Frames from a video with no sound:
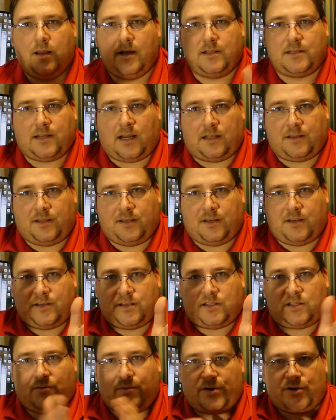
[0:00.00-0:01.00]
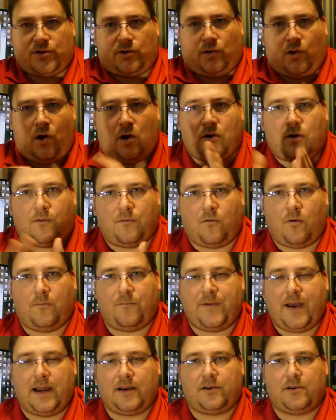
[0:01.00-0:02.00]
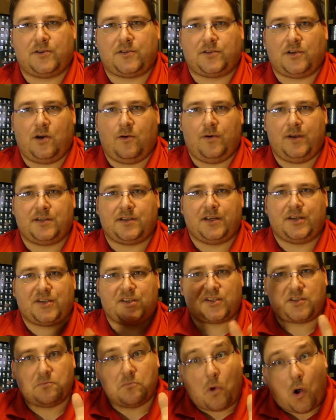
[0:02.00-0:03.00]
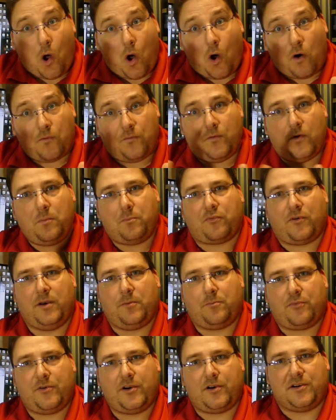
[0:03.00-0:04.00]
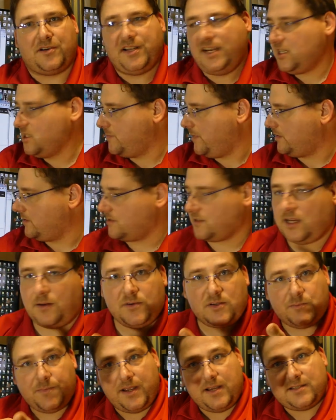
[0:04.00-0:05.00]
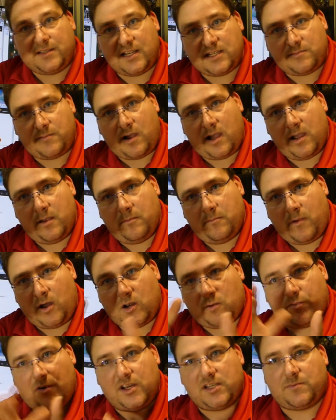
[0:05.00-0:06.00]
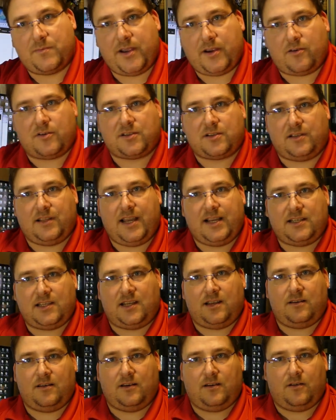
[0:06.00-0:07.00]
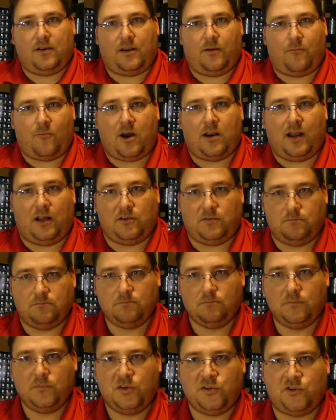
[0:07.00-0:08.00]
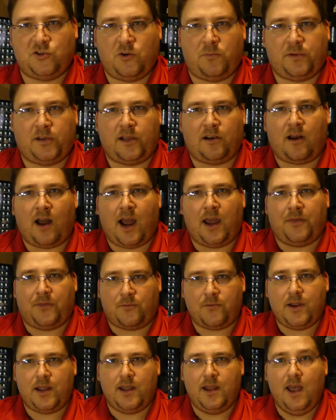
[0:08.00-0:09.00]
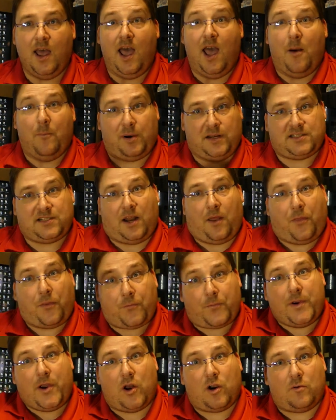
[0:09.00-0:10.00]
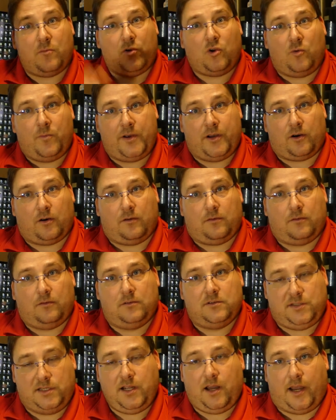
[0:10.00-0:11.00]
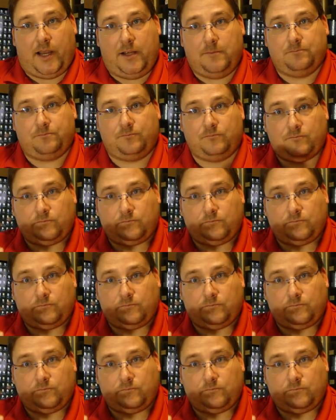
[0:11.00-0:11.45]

it's got the squished longer form factor, so it's a small footprint printer. It takes about the same space as my Monoprice Maker Select and Rondell Duplicator i3, but it's got 300 millimeter Z height